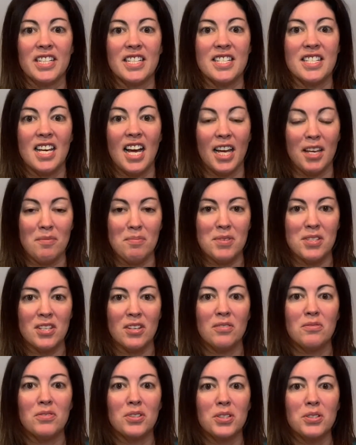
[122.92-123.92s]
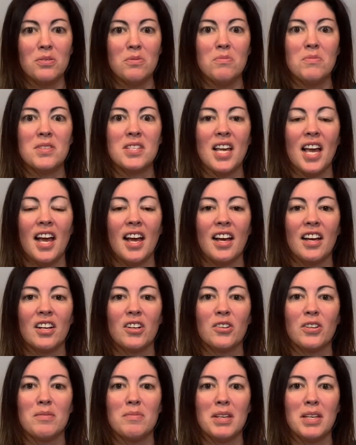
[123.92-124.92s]
types of rooms at
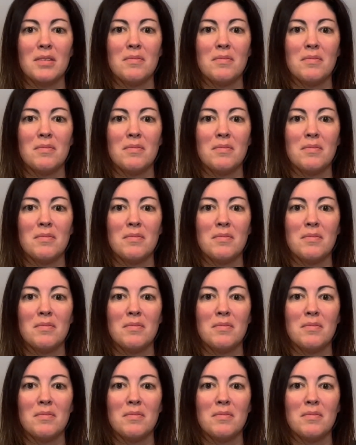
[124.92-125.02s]
Caribbean